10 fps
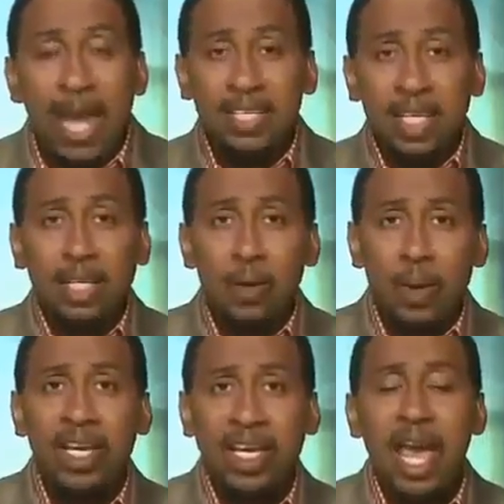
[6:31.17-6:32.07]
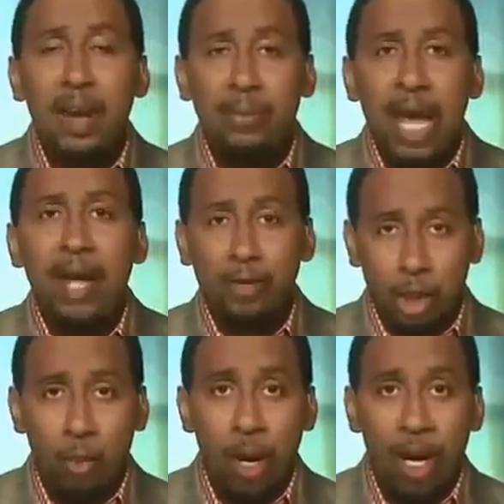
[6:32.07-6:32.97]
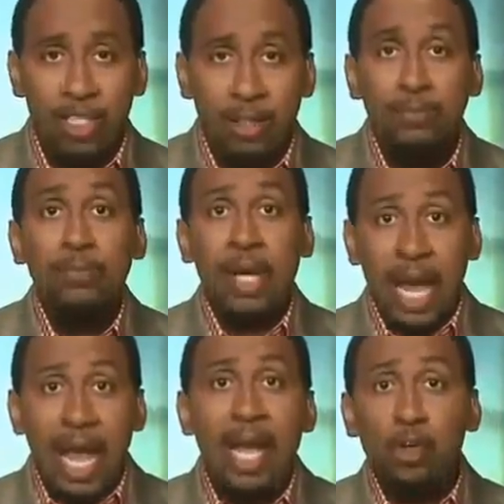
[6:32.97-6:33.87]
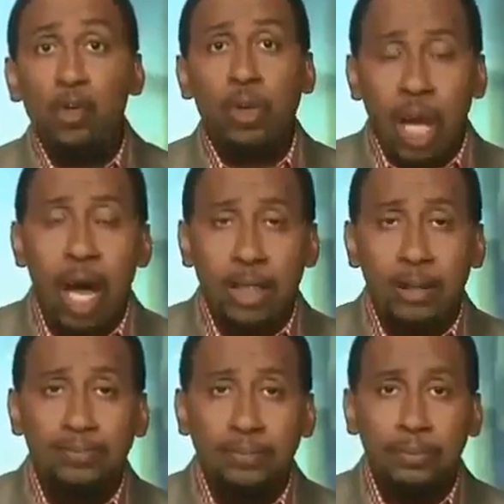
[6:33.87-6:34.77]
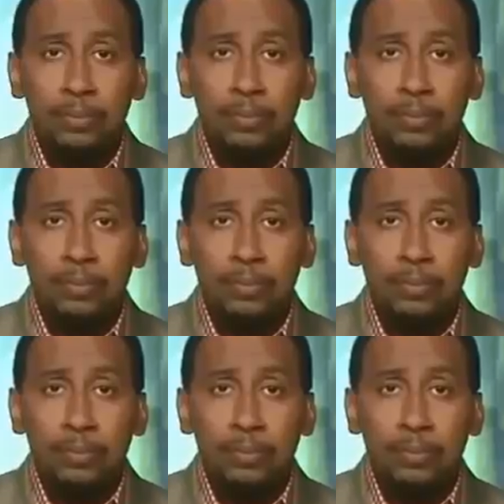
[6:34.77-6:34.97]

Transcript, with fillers: basically what it came down to was Andrew Luck,